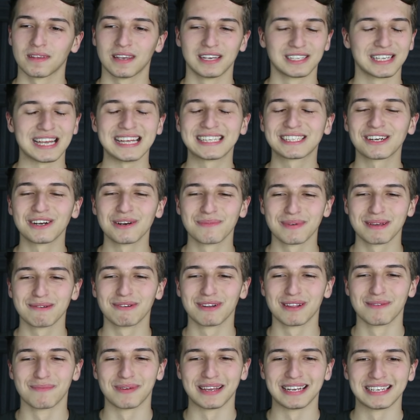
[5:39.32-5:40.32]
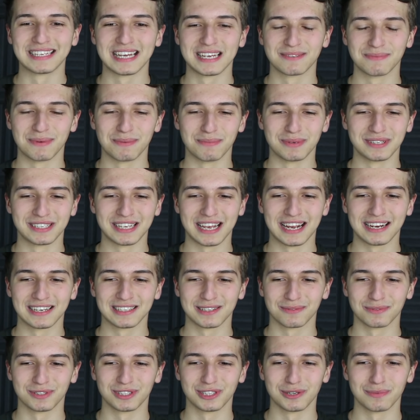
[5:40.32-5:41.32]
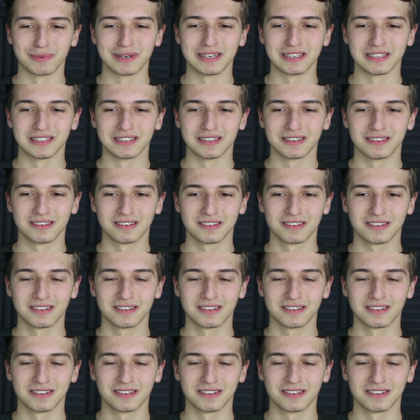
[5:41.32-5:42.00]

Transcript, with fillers: It's, it's gonna be one of the B T S members saying something stupid, isn't it?